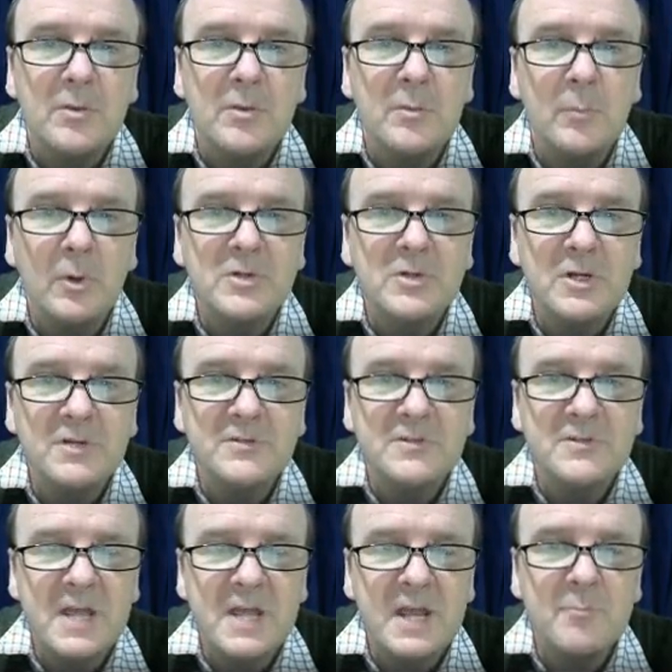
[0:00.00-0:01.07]
The modulus of
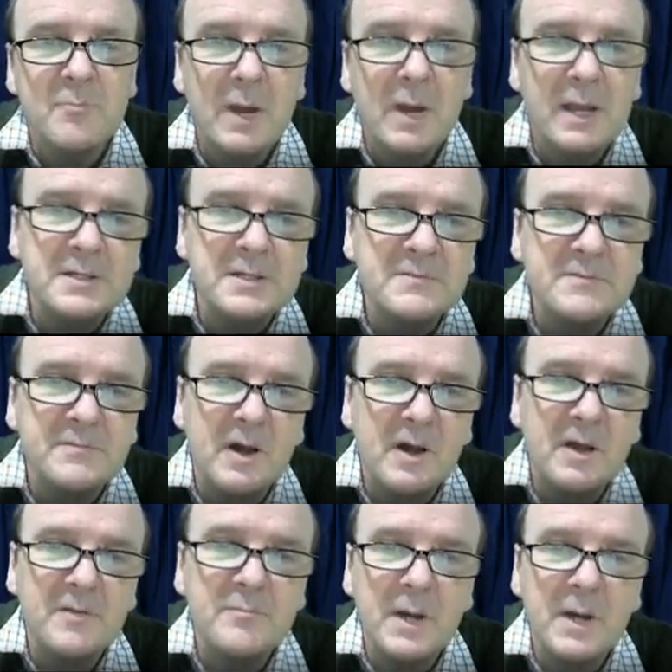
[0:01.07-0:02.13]
z minus
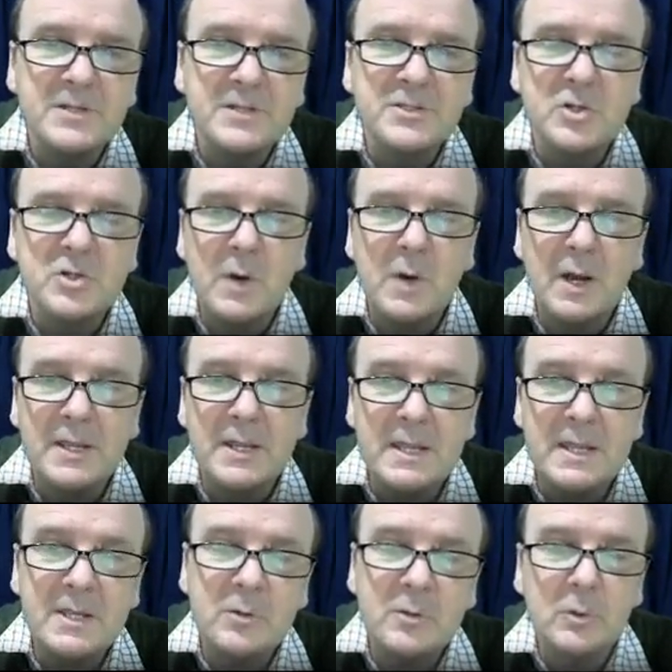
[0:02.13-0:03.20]
5 minus 2i
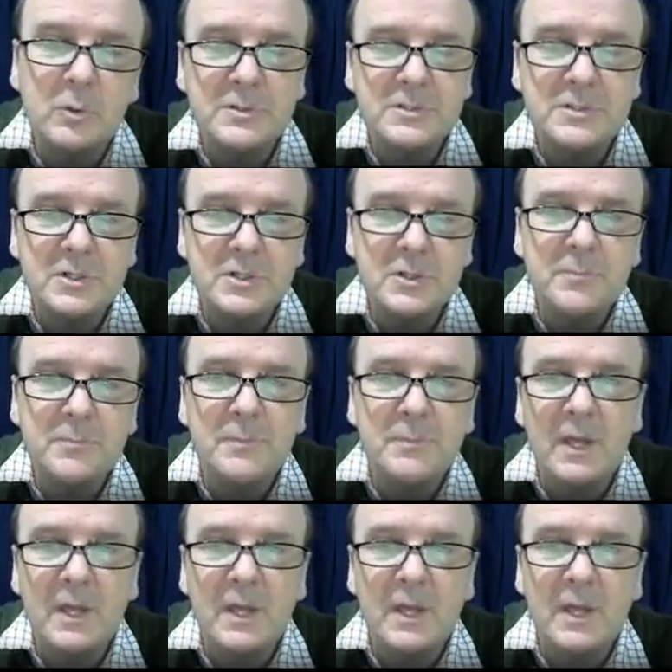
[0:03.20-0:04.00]
equals 2.